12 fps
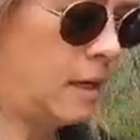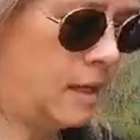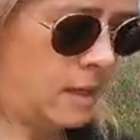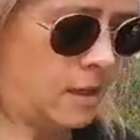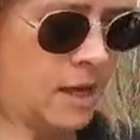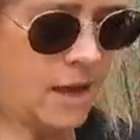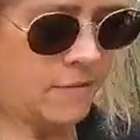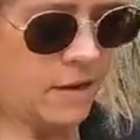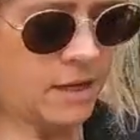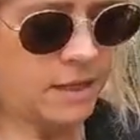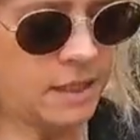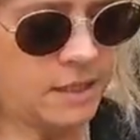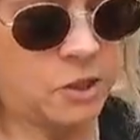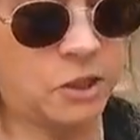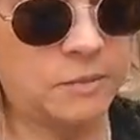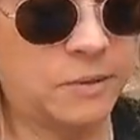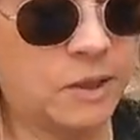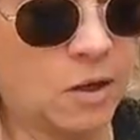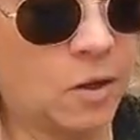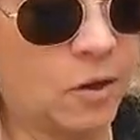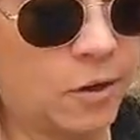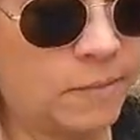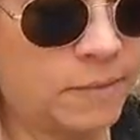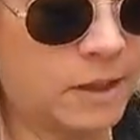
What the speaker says: And I have had these chips at home,